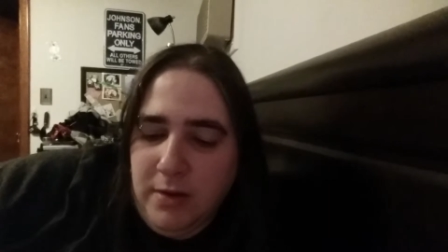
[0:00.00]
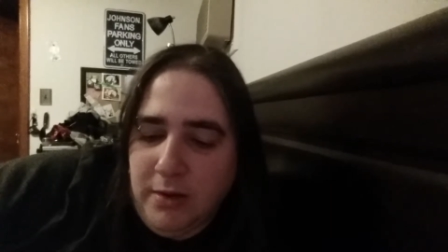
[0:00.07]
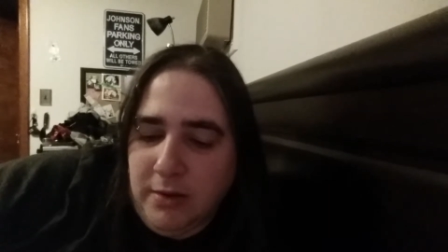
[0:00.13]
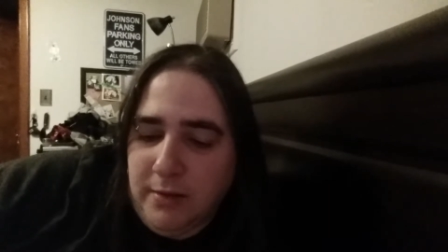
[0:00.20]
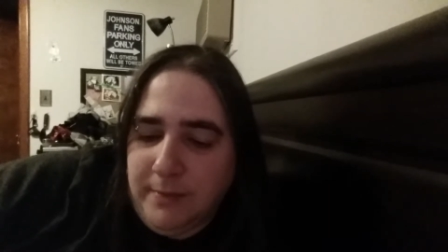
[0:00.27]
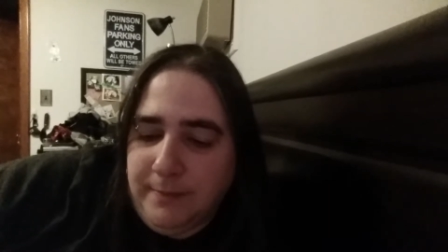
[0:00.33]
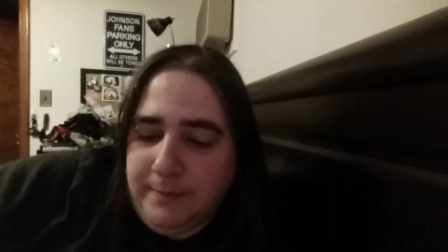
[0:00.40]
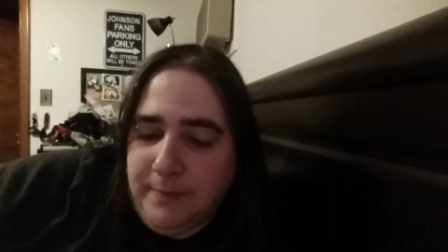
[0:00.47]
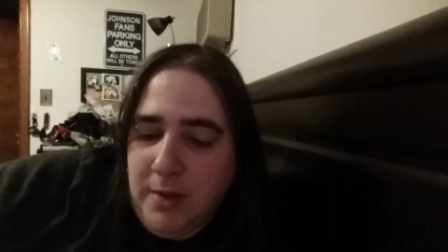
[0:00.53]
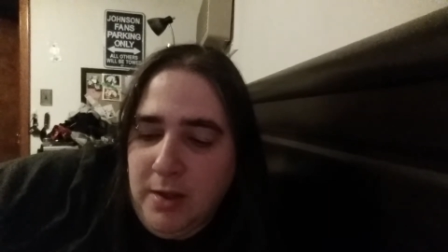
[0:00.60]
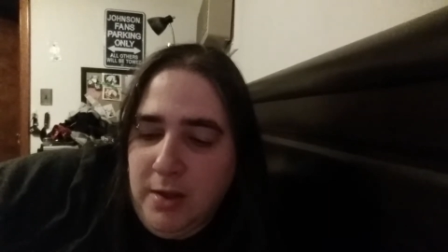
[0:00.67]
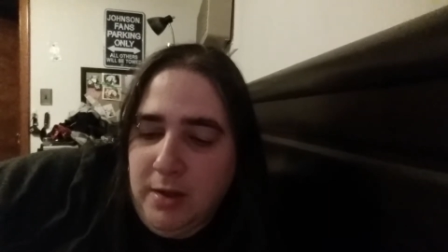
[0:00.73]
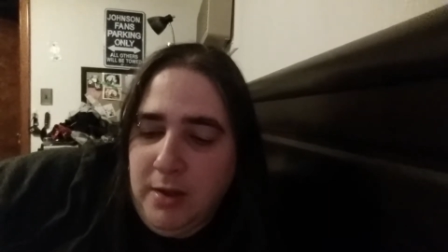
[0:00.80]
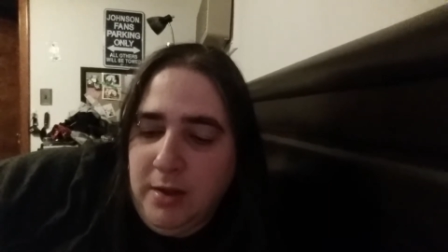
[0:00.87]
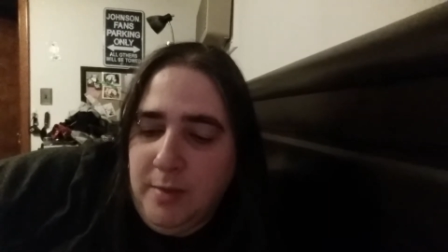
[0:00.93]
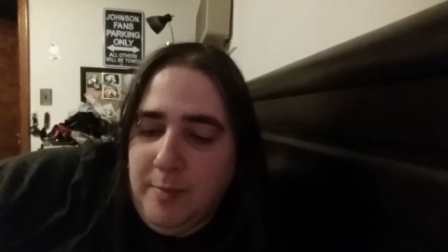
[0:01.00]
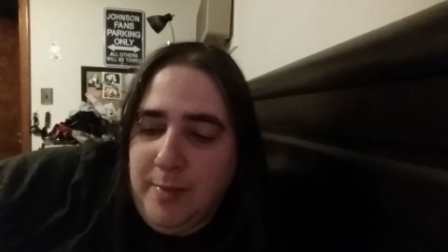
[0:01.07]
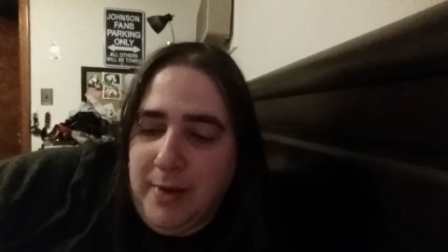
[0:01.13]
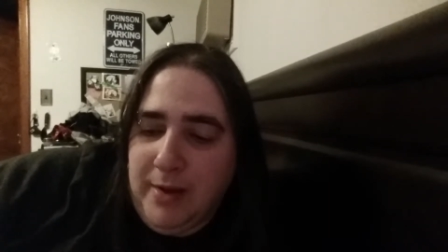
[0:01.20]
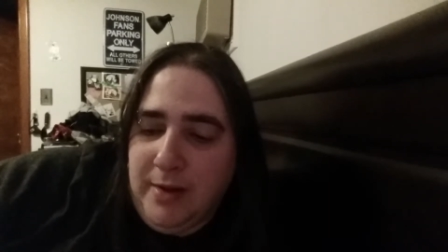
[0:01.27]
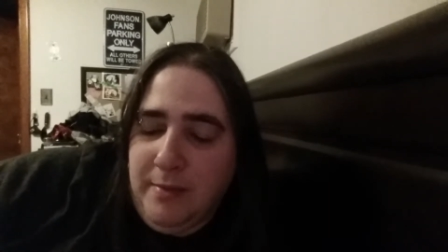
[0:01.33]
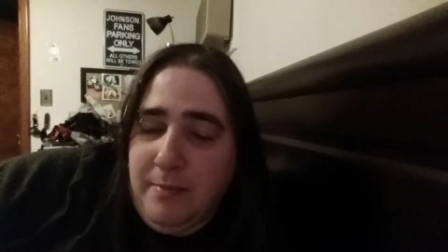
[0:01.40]
Um,
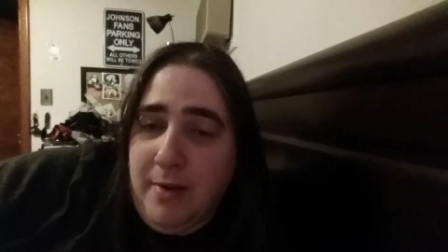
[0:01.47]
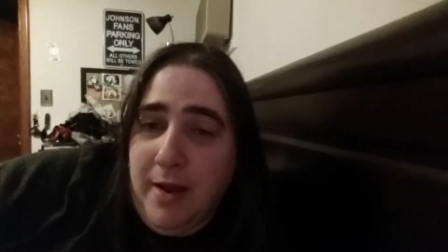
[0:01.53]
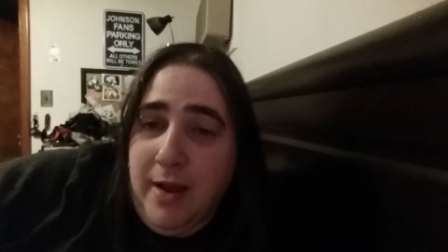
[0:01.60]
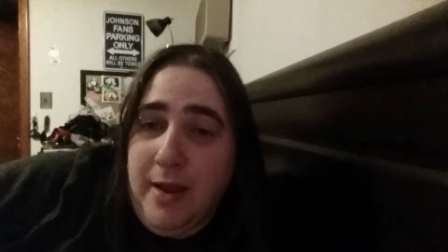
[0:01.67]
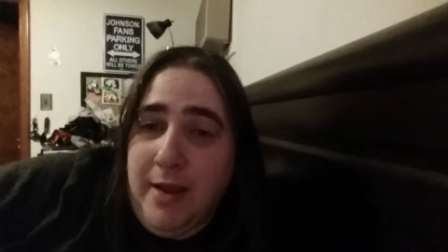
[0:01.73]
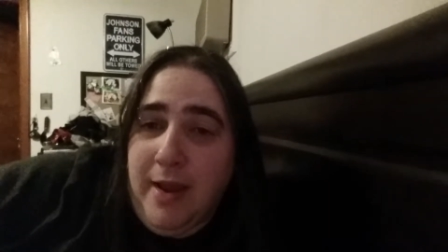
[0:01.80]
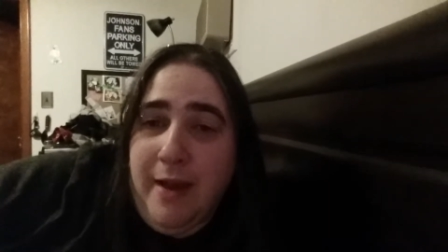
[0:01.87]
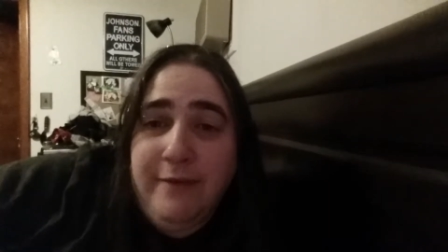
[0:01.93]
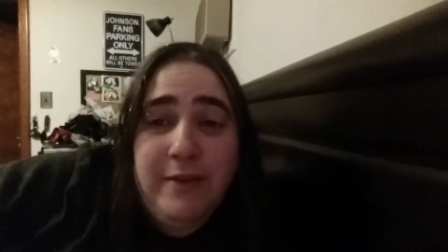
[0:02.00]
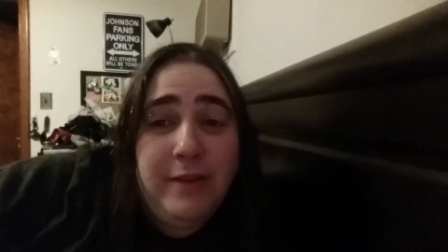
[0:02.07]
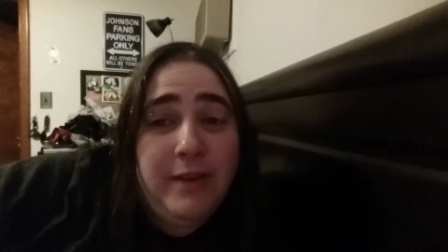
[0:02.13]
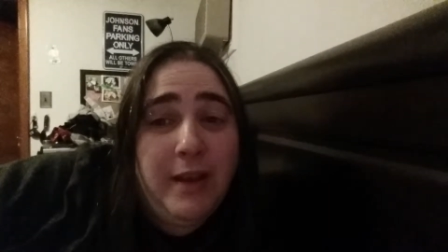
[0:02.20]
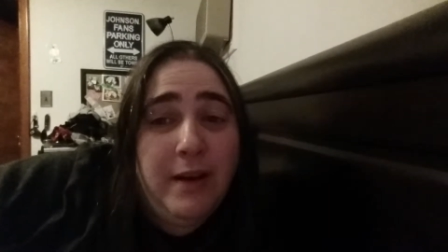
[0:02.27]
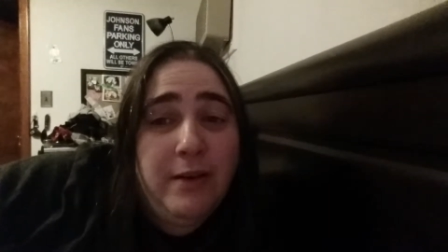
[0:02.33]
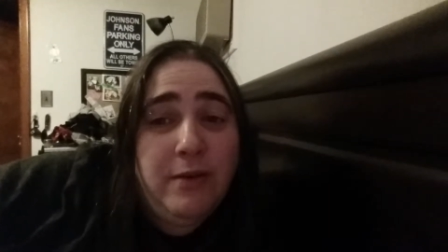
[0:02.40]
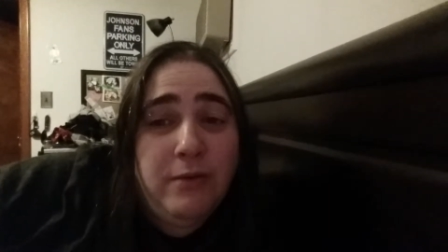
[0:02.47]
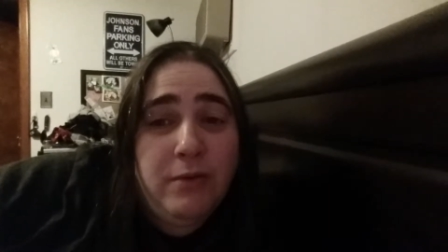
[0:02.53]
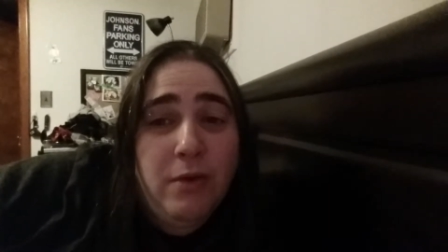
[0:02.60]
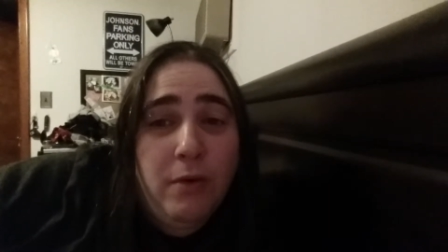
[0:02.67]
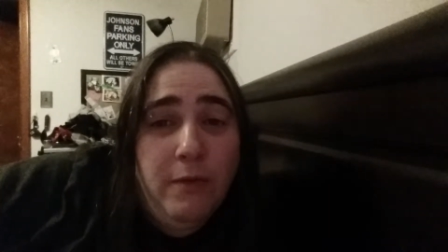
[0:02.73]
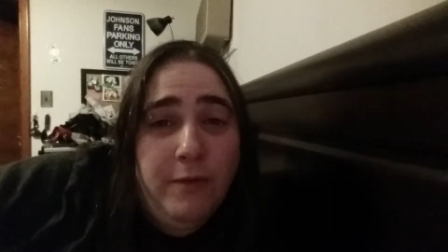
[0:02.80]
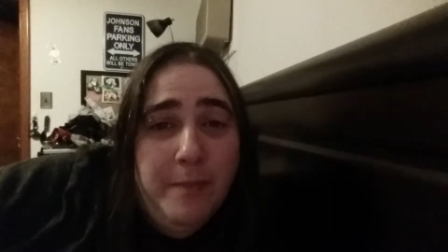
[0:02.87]
but I have to set a new
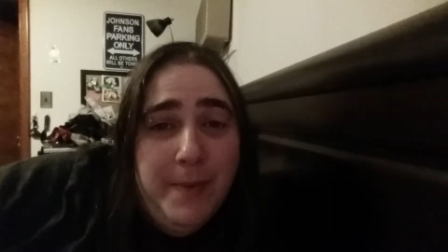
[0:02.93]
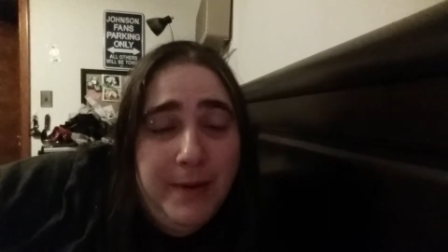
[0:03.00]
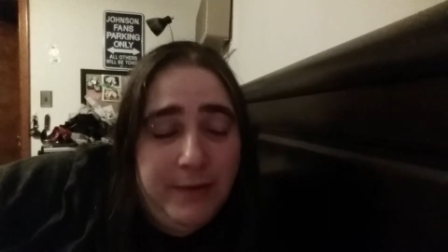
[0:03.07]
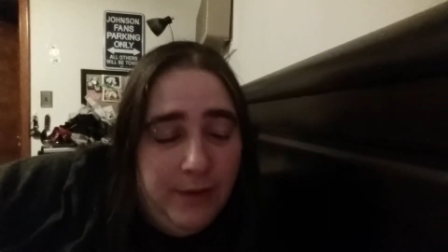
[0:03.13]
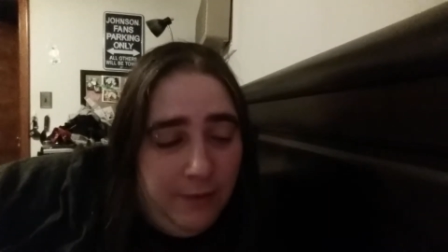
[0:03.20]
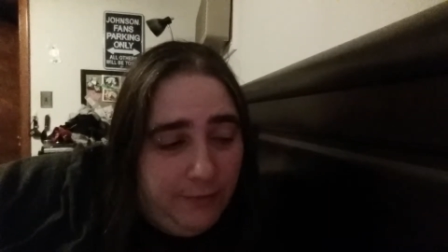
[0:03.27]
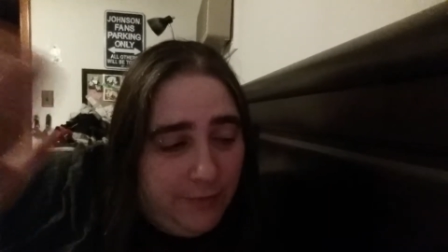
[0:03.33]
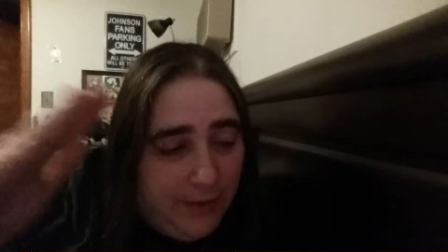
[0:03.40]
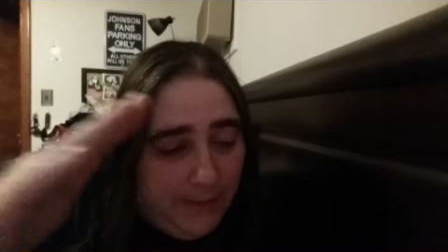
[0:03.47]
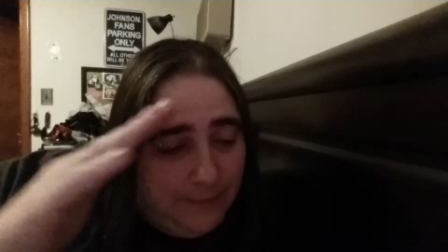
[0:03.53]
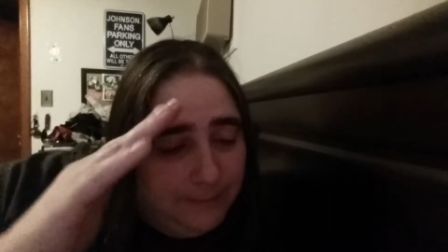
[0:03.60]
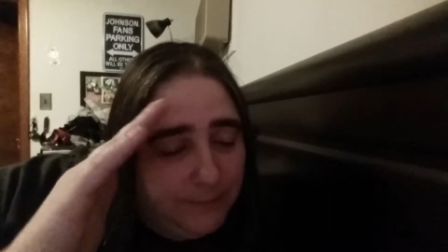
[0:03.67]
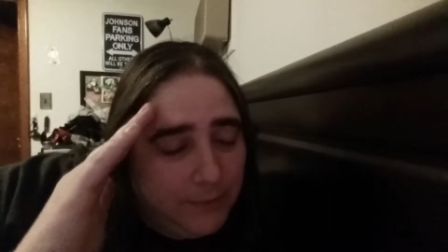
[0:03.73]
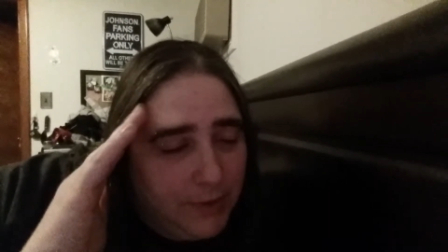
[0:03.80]
goal for myself, right?